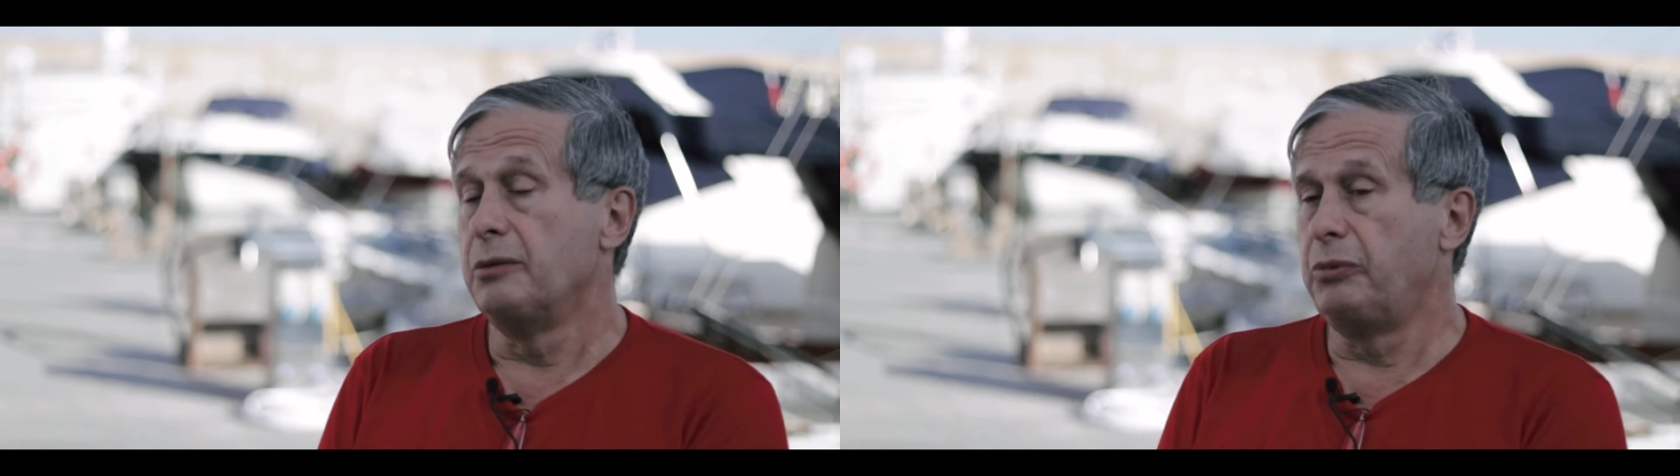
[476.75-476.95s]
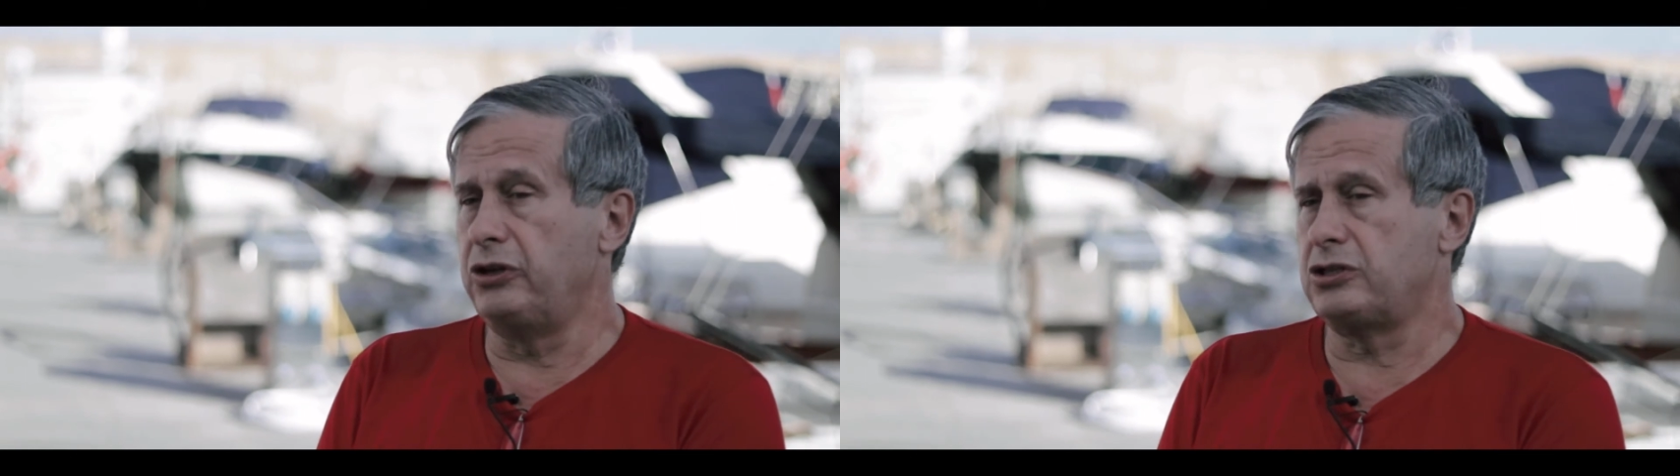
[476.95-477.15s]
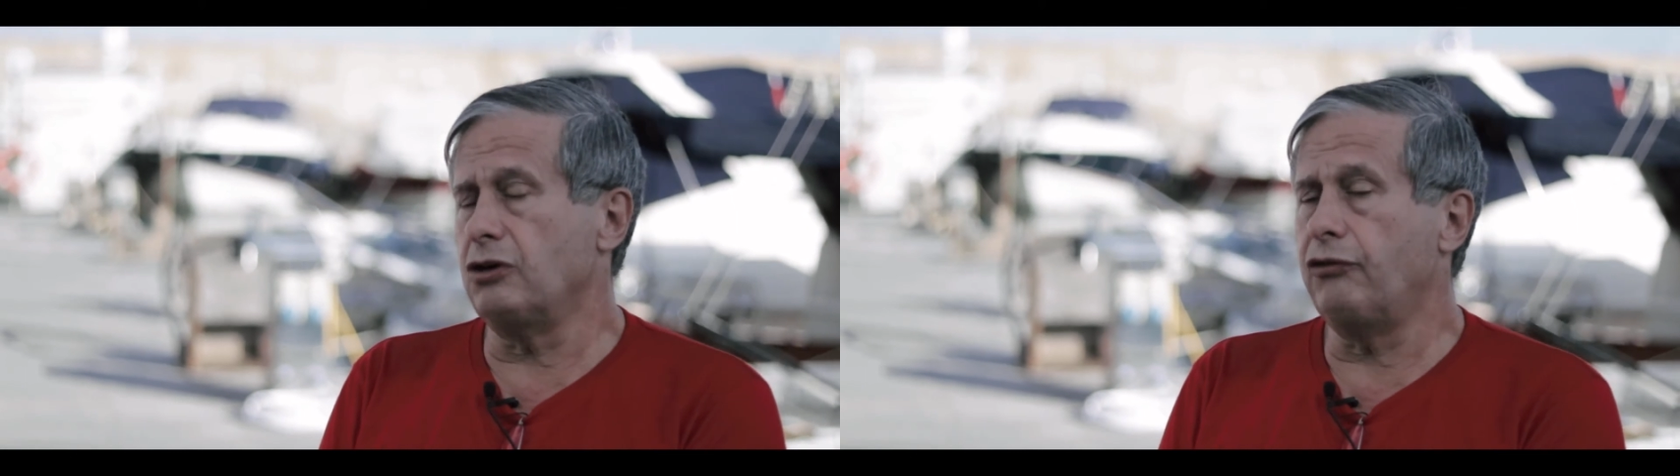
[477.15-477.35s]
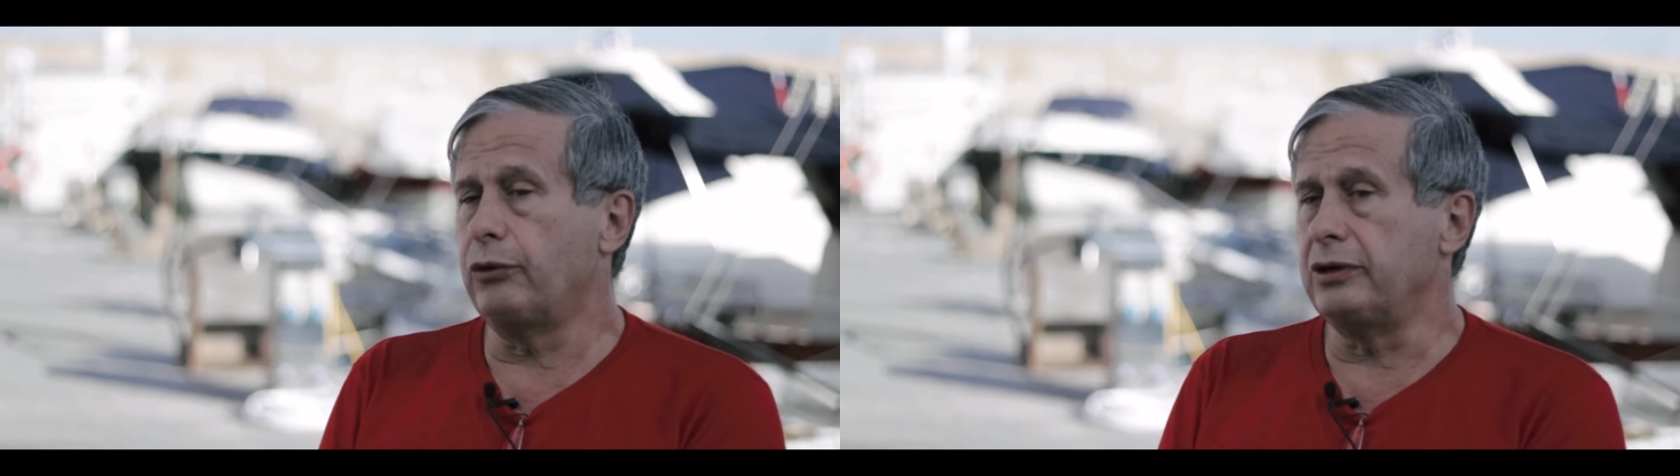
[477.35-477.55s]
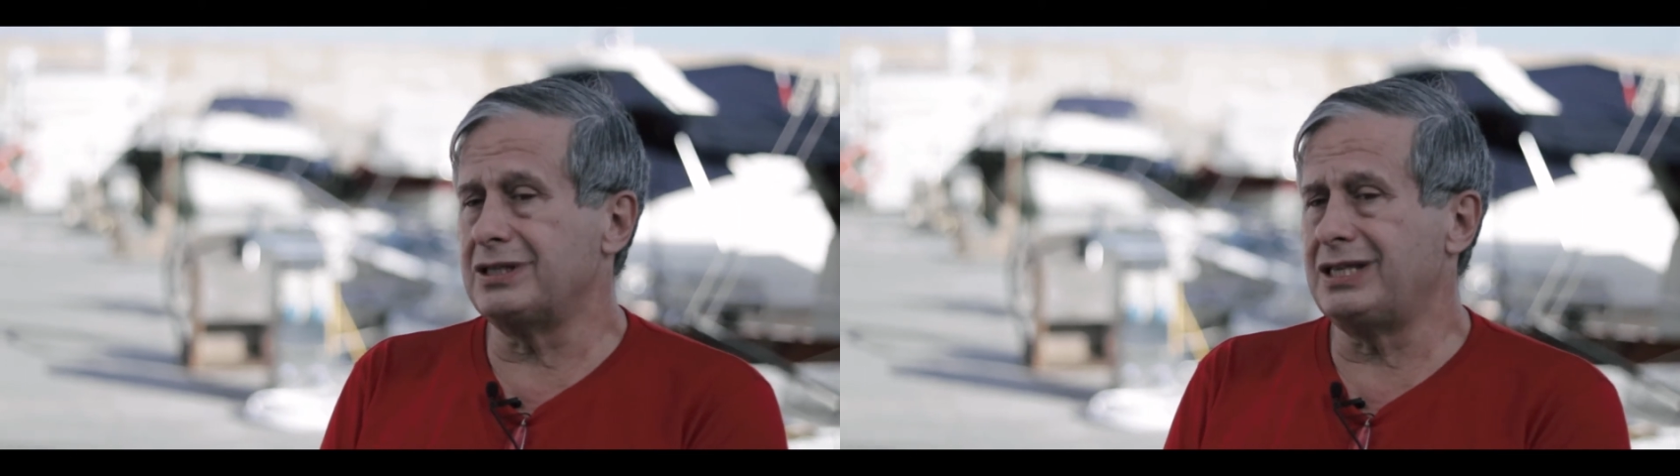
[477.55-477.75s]
But the
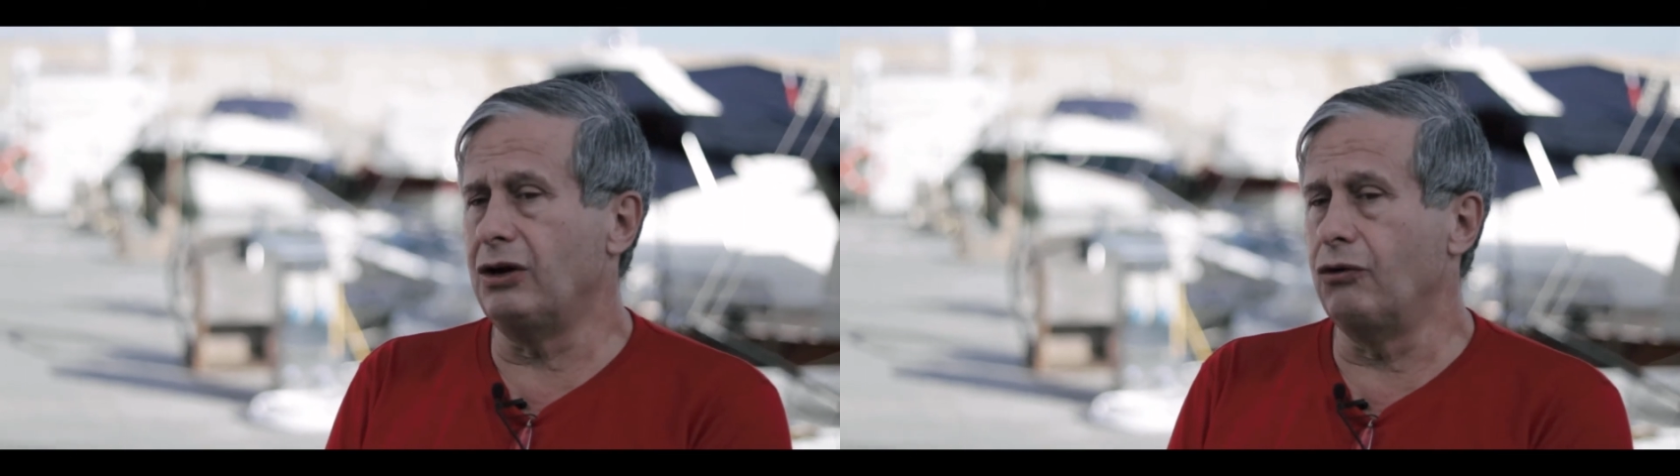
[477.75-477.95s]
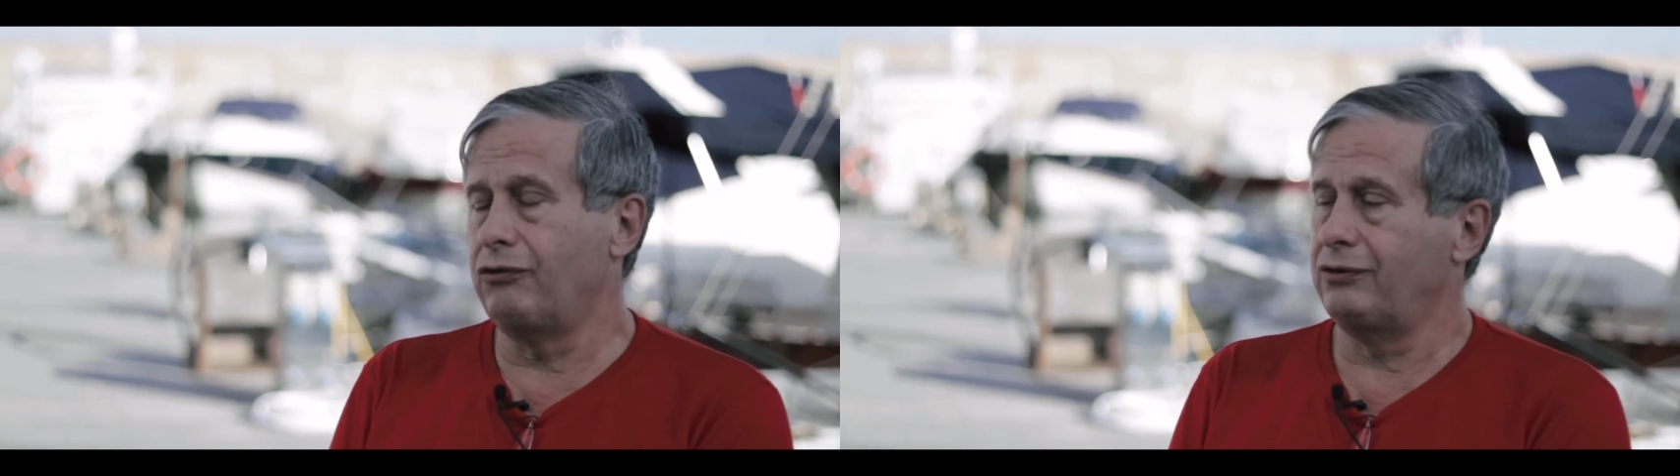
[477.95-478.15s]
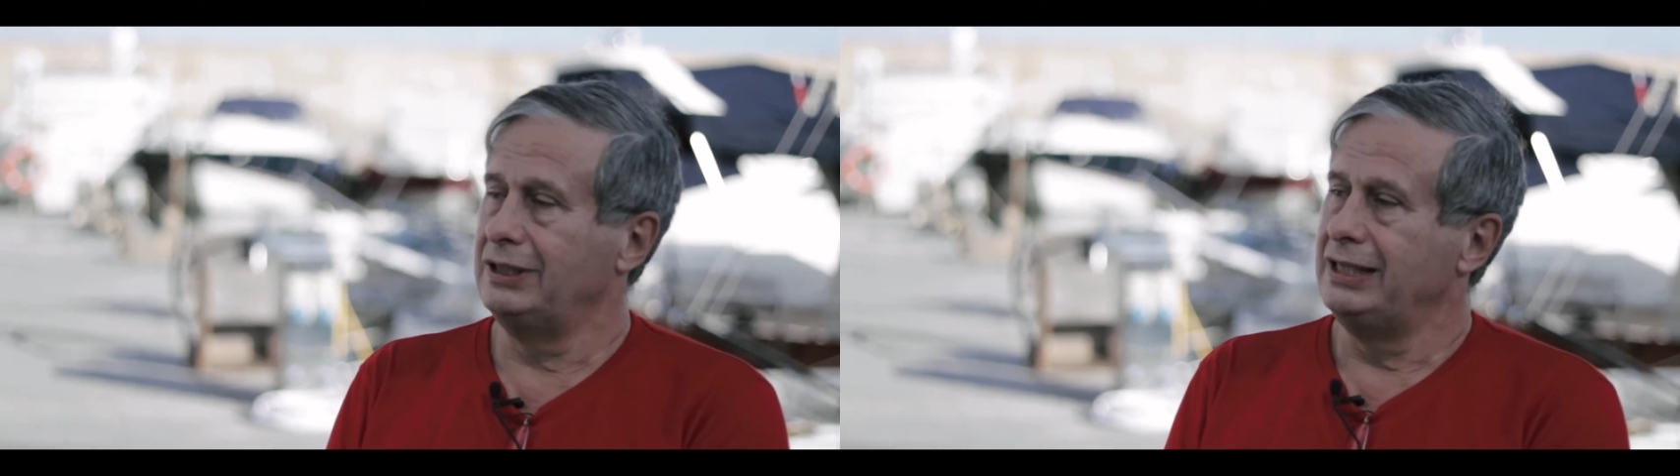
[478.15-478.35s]
software itself,